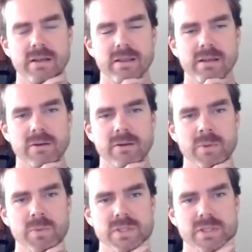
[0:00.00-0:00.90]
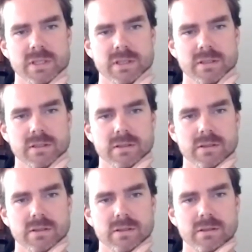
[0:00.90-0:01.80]
I think I remember seeing
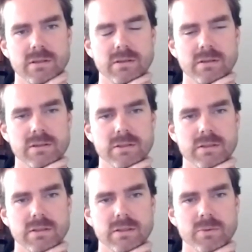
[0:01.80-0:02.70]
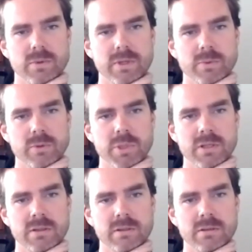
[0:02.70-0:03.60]
it would have
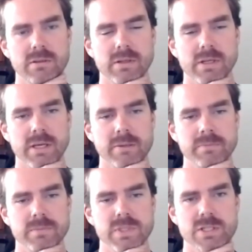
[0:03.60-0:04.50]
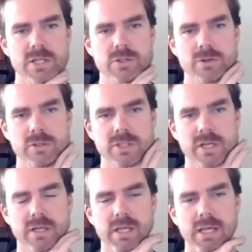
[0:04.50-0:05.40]
been CJ
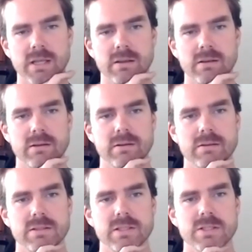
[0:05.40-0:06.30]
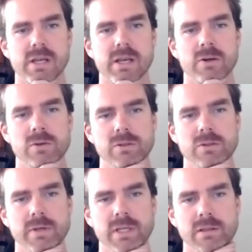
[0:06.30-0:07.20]
Georgia and CJL
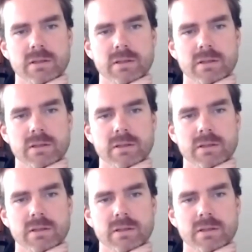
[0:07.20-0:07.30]
doing